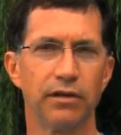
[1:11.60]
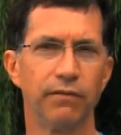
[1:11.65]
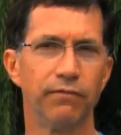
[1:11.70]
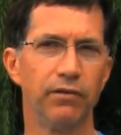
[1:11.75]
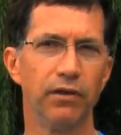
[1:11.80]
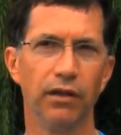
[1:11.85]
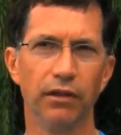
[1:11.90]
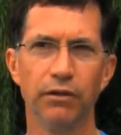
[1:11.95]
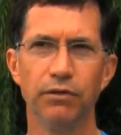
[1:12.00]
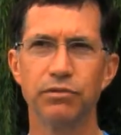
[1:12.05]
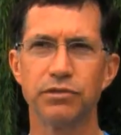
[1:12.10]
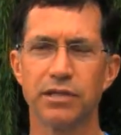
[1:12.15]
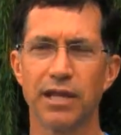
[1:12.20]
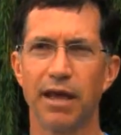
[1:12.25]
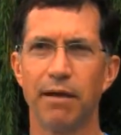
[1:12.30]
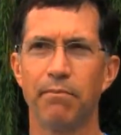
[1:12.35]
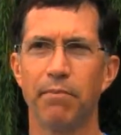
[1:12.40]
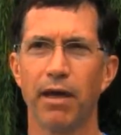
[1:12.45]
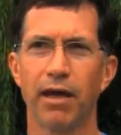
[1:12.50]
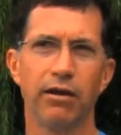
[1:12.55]
and if you lose
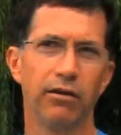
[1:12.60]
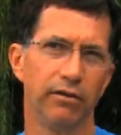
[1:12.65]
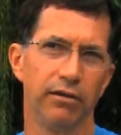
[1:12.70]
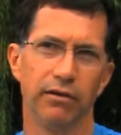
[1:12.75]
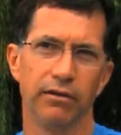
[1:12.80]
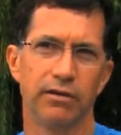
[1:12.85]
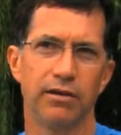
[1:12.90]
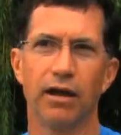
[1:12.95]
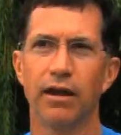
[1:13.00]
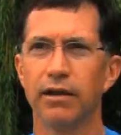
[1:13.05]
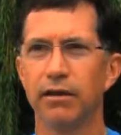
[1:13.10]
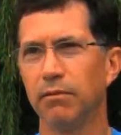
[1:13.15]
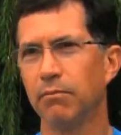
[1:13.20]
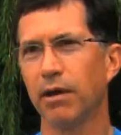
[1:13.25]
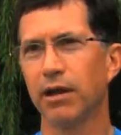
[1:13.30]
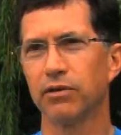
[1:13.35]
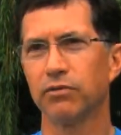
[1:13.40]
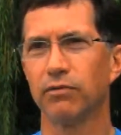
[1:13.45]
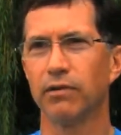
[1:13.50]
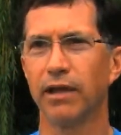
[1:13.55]
that battle, you're done, you
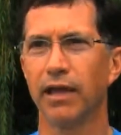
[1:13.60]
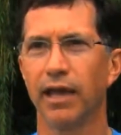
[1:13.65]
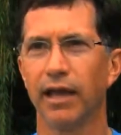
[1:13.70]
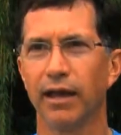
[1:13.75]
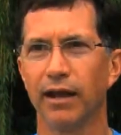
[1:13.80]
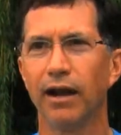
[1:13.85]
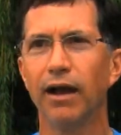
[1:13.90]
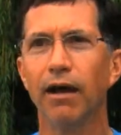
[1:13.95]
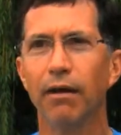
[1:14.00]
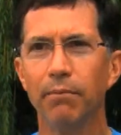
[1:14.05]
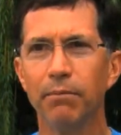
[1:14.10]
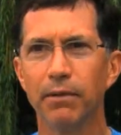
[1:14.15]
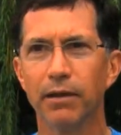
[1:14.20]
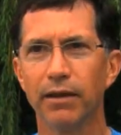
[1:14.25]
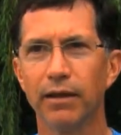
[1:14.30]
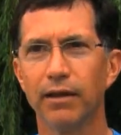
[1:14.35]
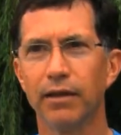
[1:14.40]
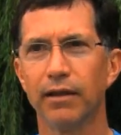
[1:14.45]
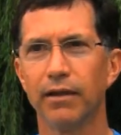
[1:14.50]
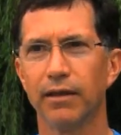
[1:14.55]
might as well hang it up.
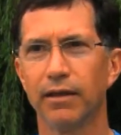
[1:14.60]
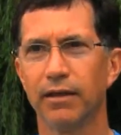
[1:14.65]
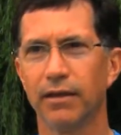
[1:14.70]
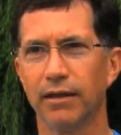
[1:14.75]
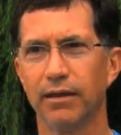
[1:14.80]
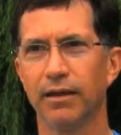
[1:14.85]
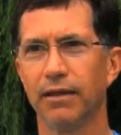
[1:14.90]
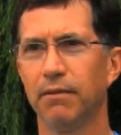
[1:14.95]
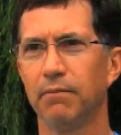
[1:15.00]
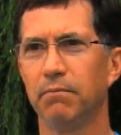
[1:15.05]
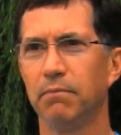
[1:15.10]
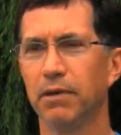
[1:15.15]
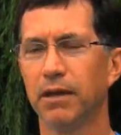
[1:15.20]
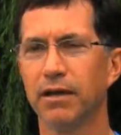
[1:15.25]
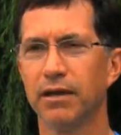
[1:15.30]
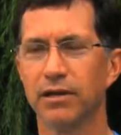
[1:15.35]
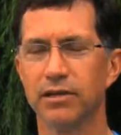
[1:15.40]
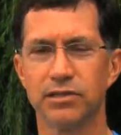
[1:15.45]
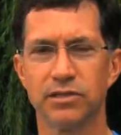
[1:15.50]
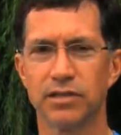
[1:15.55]

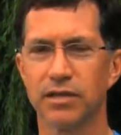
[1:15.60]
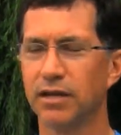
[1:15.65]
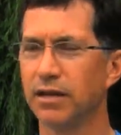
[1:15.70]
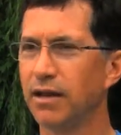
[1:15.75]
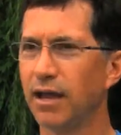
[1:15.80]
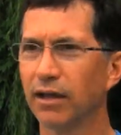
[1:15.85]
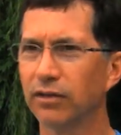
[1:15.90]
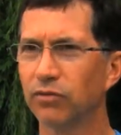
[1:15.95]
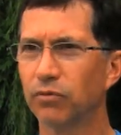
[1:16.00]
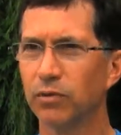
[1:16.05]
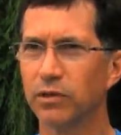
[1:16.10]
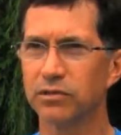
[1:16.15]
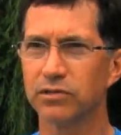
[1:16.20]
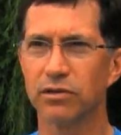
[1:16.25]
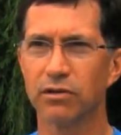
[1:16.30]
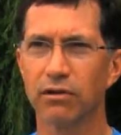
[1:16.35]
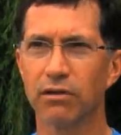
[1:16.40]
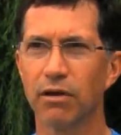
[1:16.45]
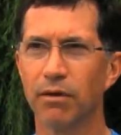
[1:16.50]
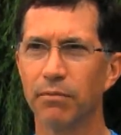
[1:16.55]
Because the next ones that
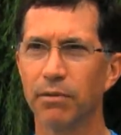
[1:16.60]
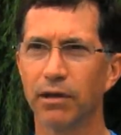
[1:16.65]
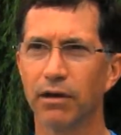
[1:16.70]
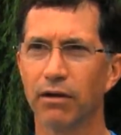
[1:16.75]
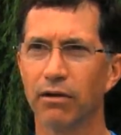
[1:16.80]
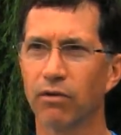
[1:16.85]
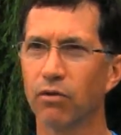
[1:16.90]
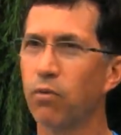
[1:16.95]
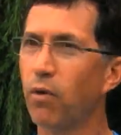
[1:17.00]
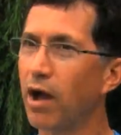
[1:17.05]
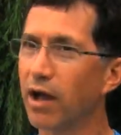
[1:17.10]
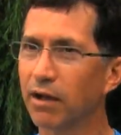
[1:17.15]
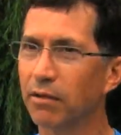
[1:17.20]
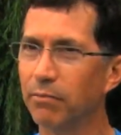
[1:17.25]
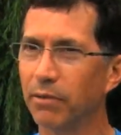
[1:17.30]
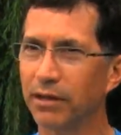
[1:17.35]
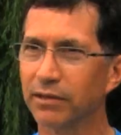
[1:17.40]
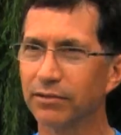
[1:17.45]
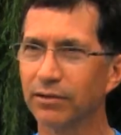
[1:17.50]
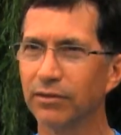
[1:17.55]
are coming are quagga
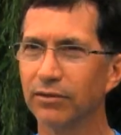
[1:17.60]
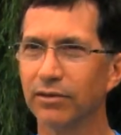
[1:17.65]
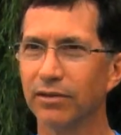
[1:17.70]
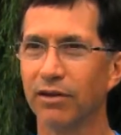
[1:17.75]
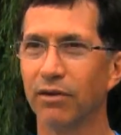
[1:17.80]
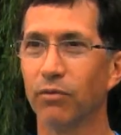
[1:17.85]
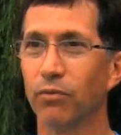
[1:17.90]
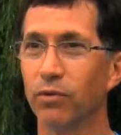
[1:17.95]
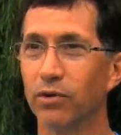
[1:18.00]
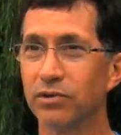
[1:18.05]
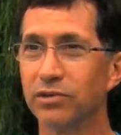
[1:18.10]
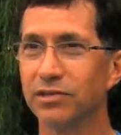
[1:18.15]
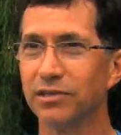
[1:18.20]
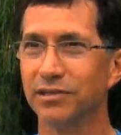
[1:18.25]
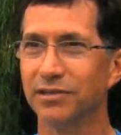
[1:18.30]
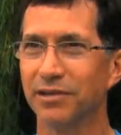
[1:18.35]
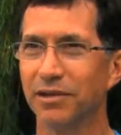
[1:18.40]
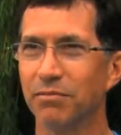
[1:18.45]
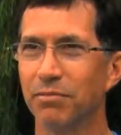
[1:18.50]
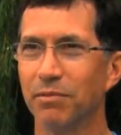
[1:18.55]
mussels, and they're worse than
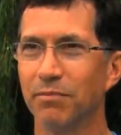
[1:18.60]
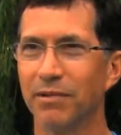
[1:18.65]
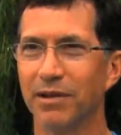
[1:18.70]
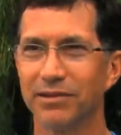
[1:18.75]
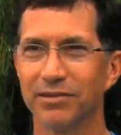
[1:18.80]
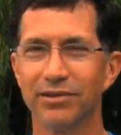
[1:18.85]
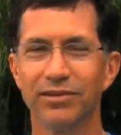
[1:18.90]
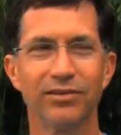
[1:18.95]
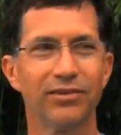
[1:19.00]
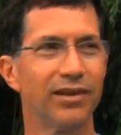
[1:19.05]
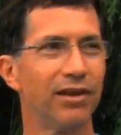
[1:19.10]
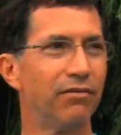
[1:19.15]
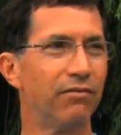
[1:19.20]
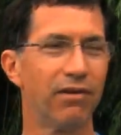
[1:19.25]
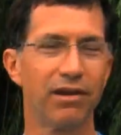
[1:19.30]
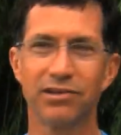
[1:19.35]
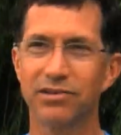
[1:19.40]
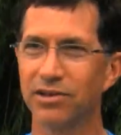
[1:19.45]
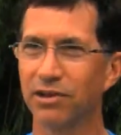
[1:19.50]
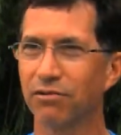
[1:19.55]
zebra mussels, and
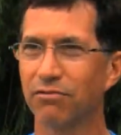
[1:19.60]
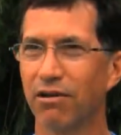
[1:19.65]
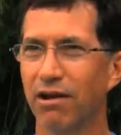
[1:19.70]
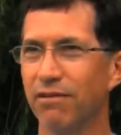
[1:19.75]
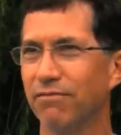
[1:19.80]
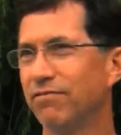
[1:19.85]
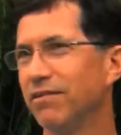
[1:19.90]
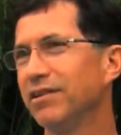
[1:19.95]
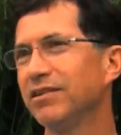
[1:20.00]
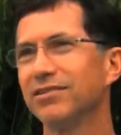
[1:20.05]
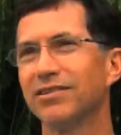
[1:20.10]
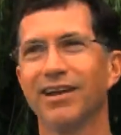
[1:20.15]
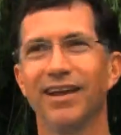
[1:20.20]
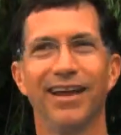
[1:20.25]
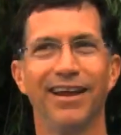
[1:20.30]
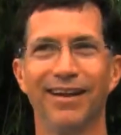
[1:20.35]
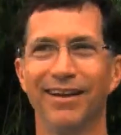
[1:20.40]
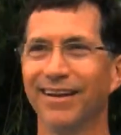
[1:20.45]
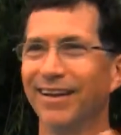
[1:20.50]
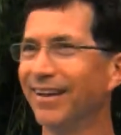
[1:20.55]
rusty crayfish,
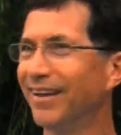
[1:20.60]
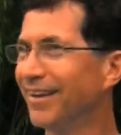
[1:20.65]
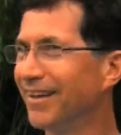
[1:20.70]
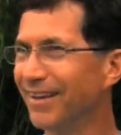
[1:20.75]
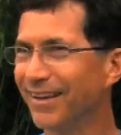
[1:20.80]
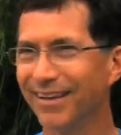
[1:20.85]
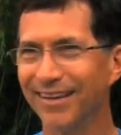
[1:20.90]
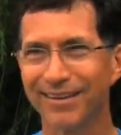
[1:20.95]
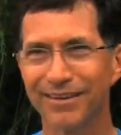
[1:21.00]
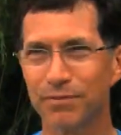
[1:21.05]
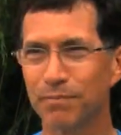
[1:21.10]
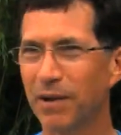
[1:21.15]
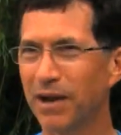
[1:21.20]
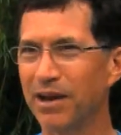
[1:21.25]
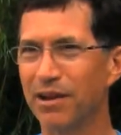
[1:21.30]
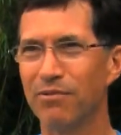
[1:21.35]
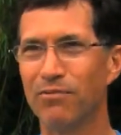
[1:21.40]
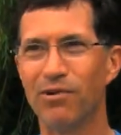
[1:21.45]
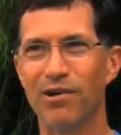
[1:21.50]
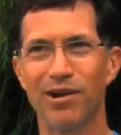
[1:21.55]
and
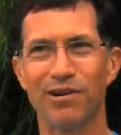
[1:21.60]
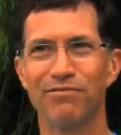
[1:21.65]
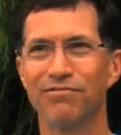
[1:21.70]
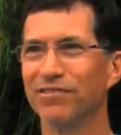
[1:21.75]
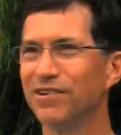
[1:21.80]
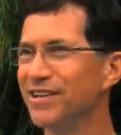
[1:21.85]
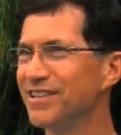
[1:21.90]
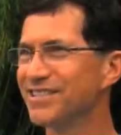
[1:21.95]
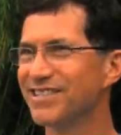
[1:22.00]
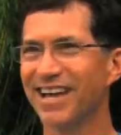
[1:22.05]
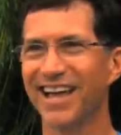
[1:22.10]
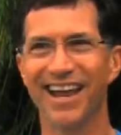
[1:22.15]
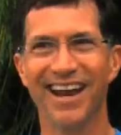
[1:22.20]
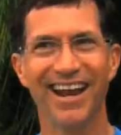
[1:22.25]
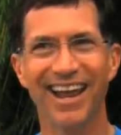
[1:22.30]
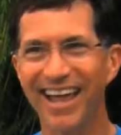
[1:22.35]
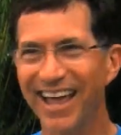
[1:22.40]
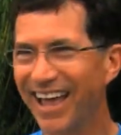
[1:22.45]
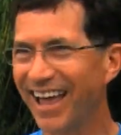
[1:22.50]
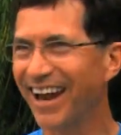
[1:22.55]
spiny water fleas, and,
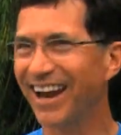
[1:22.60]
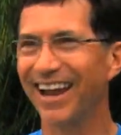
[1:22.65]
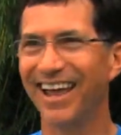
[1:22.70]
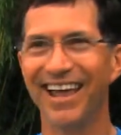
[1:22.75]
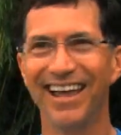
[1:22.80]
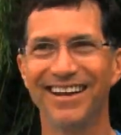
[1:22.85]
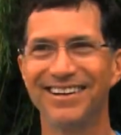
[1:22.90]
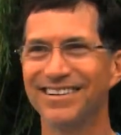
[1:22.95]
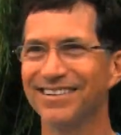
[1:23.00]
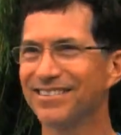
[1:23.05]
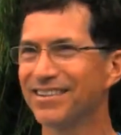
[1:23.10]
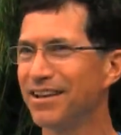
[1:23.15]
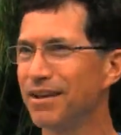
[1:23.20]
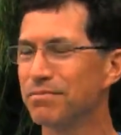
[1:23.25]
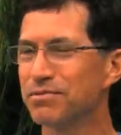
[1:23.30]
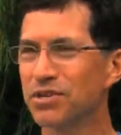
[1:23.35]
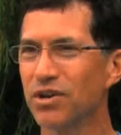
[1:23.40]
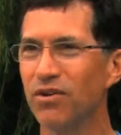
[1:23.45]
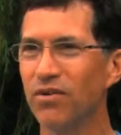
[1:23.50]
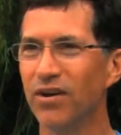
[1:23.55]
and it just
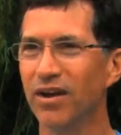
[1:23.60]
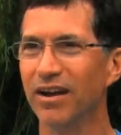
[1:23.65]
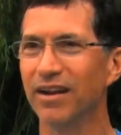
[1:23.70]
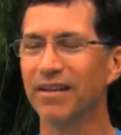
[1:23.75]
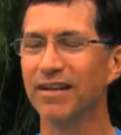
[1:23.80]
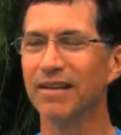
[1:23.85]
keeps going